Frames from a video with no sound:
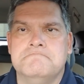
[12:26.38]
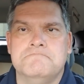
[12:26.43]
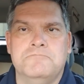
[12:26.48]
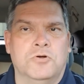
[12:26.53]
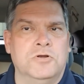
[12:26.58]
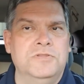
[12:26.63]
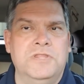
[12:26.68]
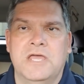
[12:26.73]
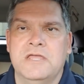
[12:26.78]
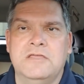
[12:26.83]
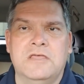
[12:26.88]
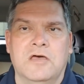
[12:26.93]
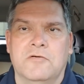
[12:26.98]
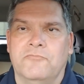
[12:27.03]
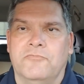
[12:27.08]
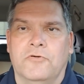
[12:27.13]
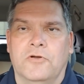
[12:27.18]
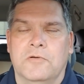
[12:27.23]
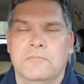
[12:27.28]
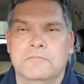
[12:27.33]
Where'd that
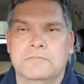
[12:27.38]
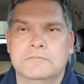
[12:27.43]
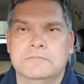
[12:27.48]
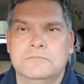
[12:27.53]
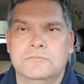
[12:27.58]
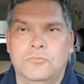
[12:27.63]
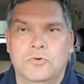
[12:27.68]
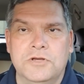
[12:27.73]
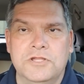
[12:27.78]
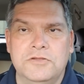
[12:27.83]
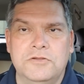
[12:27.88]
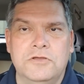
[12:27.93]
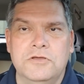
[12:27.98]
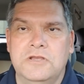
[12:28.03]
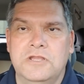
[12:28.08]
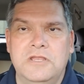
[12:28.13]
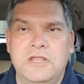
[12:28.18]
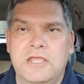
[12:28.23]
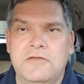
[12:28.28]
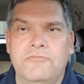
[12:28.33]
come from? Where did
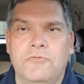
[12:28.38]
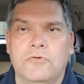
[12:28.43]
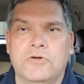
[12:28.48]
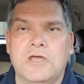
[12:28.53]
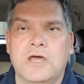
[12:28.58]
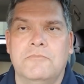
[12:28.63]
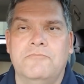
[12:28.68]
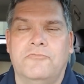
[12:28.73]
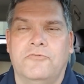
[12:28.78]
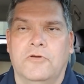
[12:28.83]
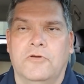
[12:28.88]
good and evil come